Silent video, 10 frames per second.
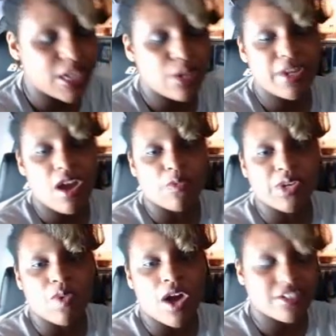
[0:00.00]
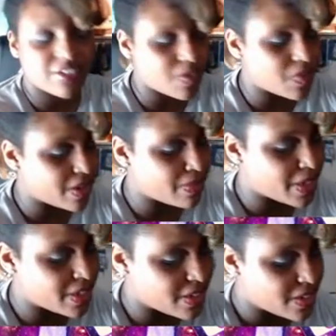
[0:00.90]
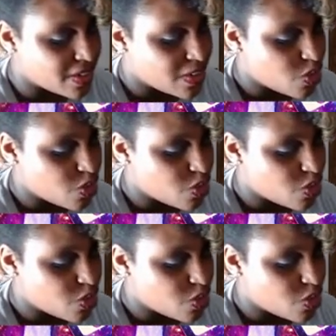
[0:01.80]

it'll be on rewatch. Don't worry about it.